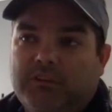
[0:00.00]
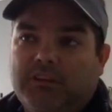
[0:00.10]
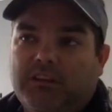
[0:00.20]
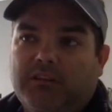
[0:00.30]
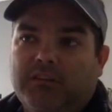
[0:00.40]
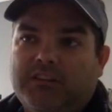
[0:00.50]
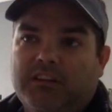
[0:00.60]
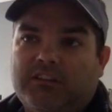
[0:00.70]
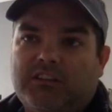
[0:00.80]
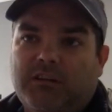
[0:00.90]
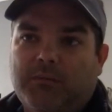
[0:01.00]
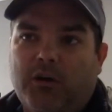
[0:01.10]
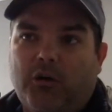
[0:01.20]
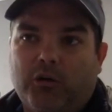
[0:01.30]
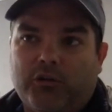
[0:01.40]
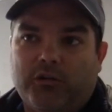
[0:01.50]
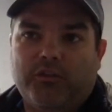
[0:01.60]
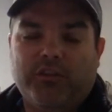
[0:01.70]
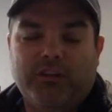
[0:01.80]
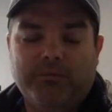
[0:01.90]
it's going to be harder
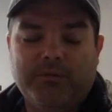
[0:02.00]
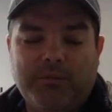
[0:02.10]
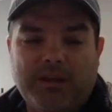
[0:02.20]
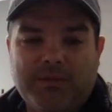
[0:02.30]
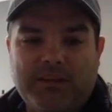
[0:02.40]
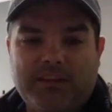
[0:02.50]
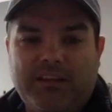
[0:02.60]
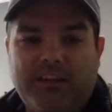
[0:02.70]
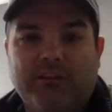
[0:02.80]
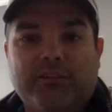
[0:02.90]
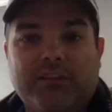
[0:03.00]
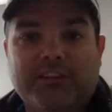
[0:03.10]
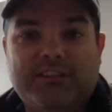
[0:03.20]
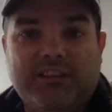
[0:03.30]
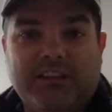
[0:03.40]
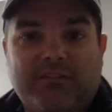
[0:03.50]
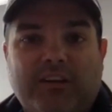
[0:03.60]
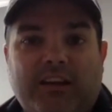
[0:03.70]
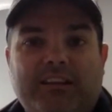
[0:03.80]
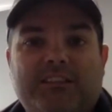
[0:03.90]
for them to maybe hear this
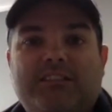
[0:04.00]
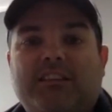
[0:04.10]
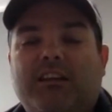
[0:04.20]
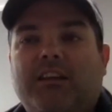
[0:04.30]
advice